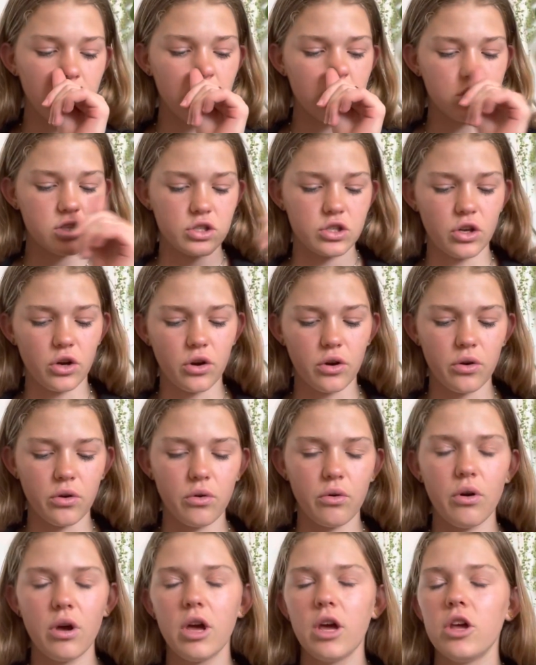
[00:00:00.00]

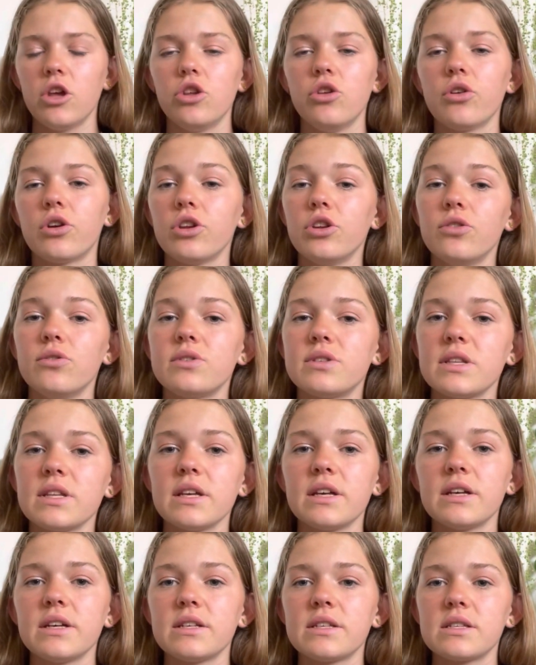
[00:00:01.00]
So you can use
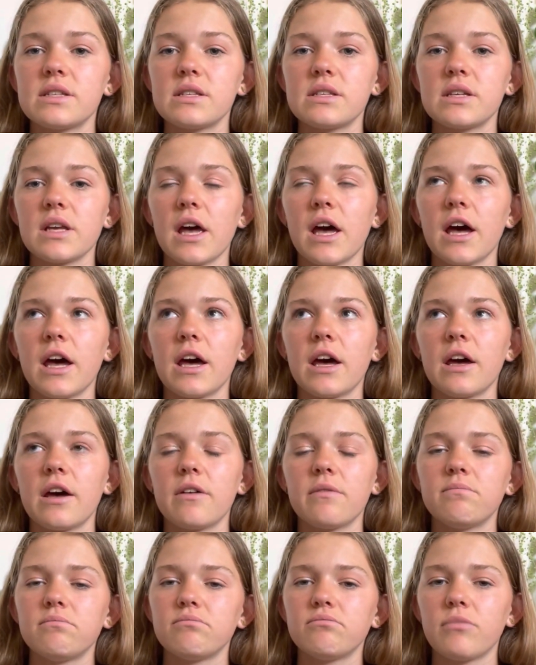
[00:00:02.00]
this
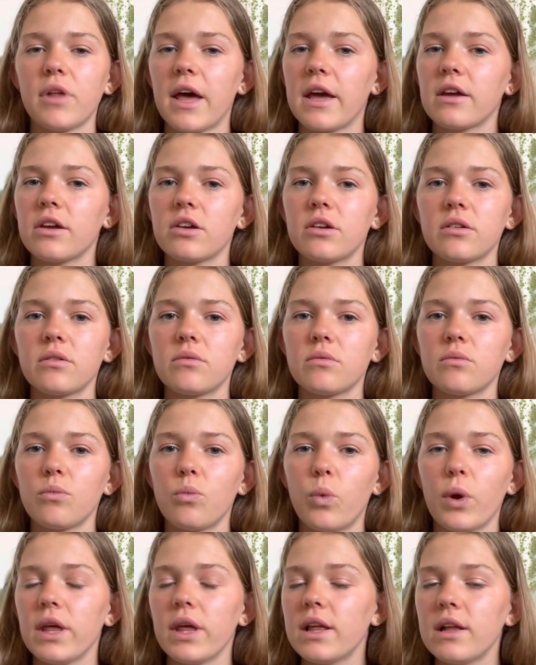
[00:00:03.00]
like
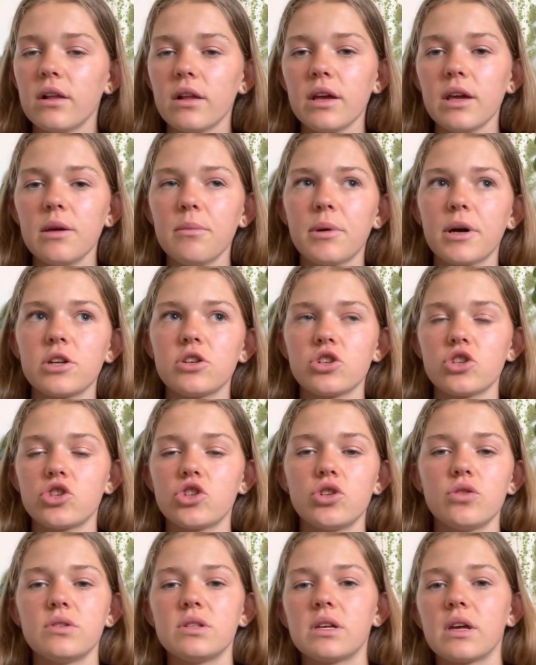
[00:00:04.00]
weekly by just
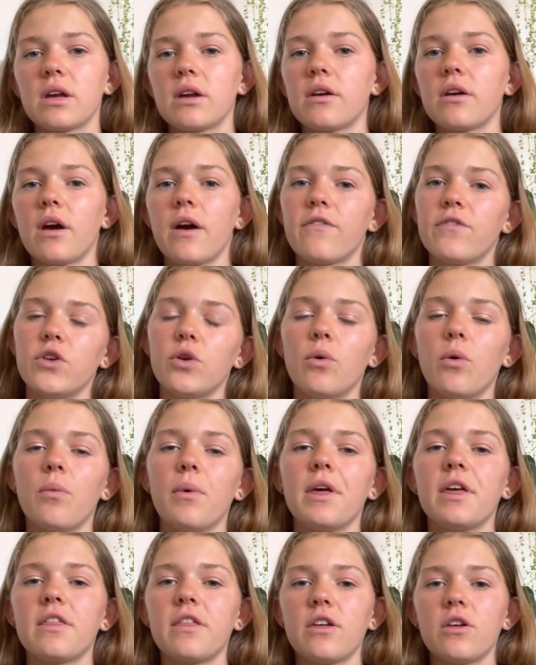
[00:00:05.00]
choosing a few a
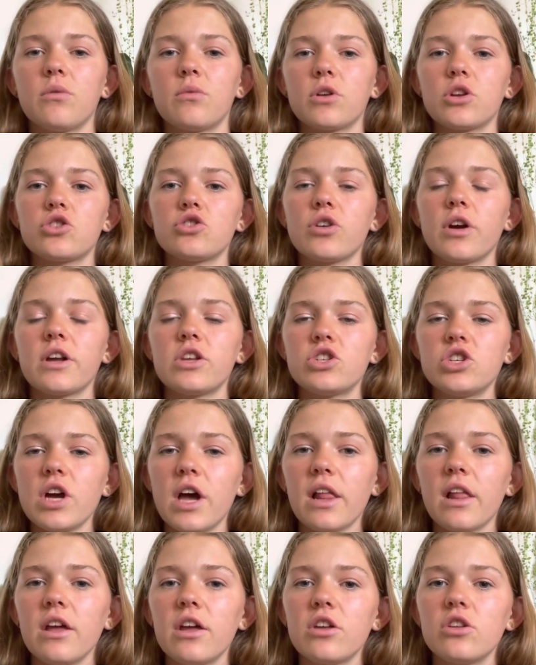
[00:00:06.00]
week that you want to try and
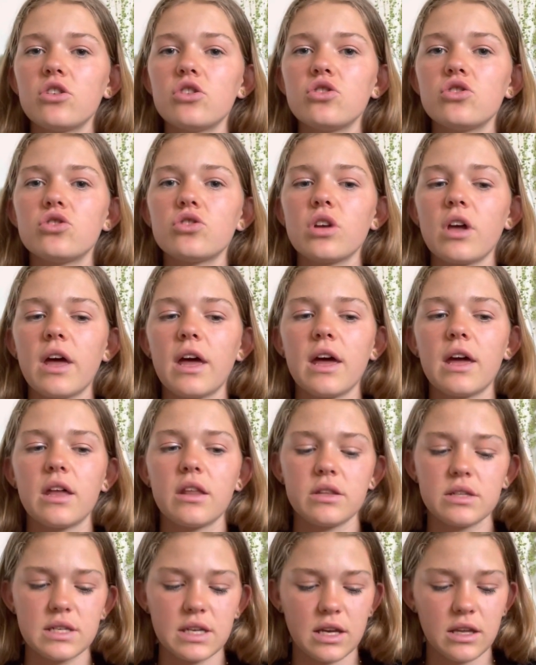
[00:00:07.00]
challenge
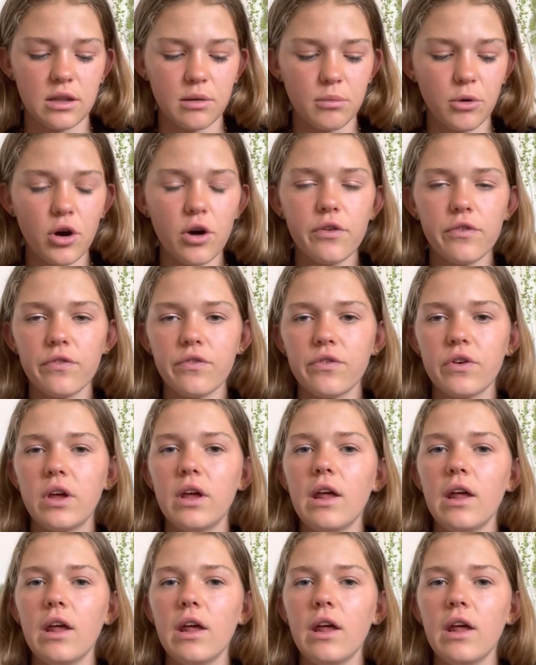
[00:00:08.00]
and ticking them off.